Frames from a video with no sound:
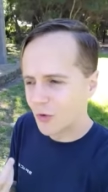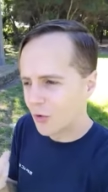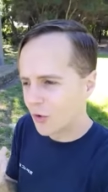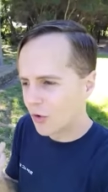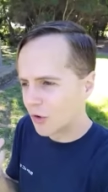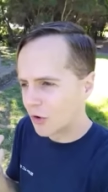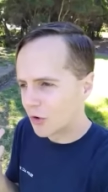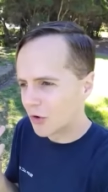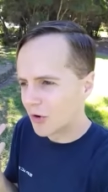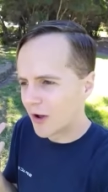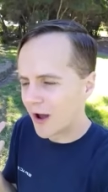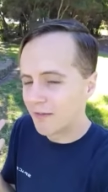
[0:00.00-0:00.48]

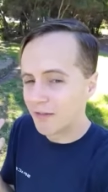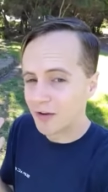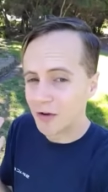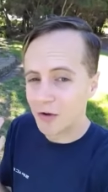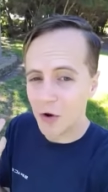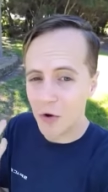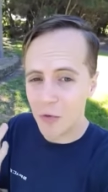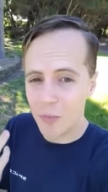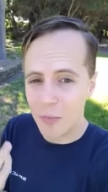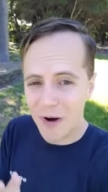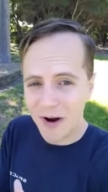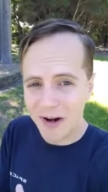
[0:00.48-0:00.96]
or having
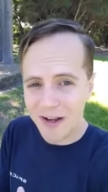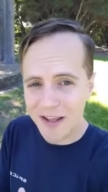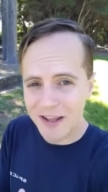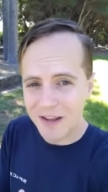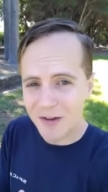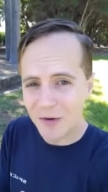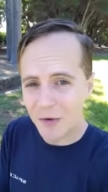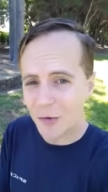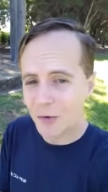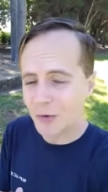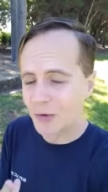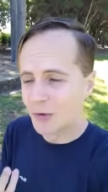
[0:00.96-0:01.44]
no
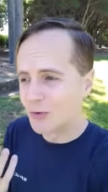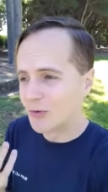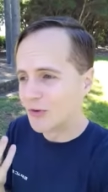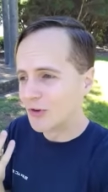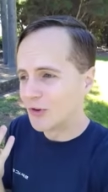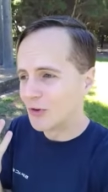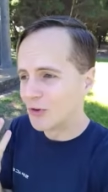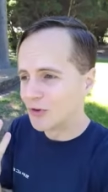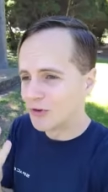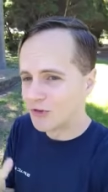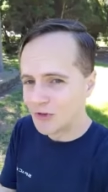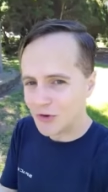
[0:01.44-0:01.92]
money or
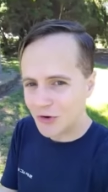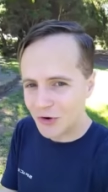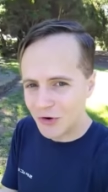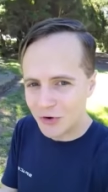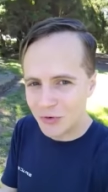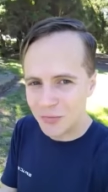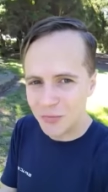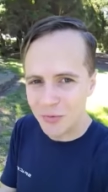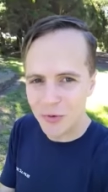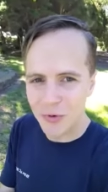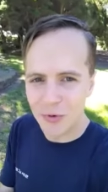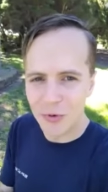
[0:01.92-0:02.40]
losing your
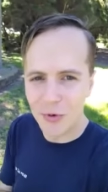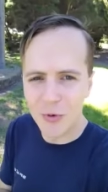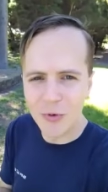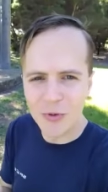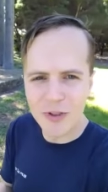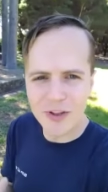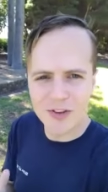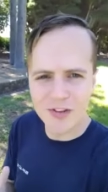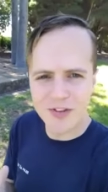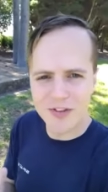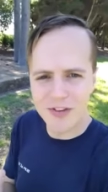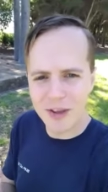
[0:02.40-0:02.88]
job or all
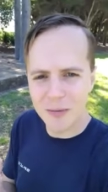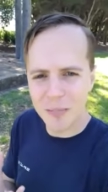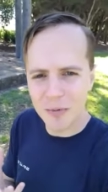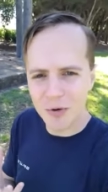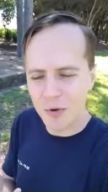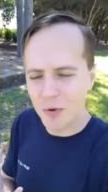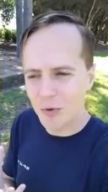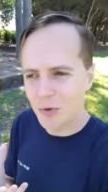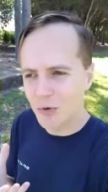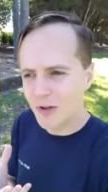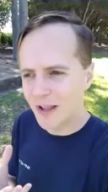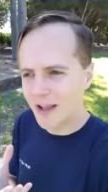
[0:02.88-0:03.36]
these
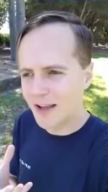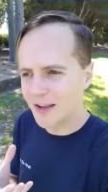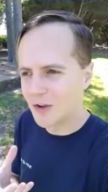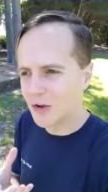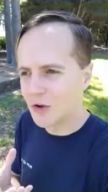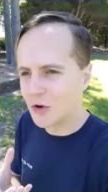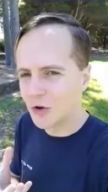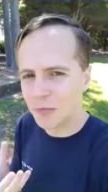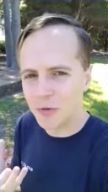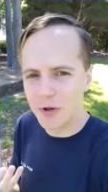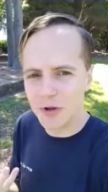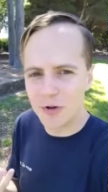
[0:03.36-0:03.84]
typical like
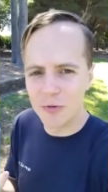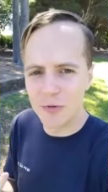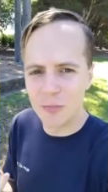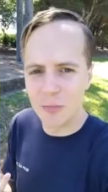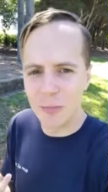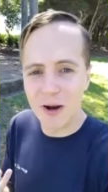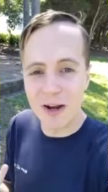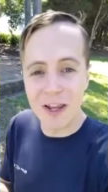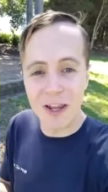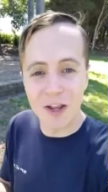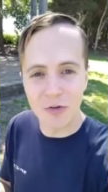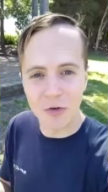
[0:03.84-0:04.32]
human
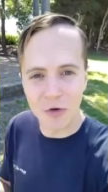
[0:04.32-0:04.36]
monkey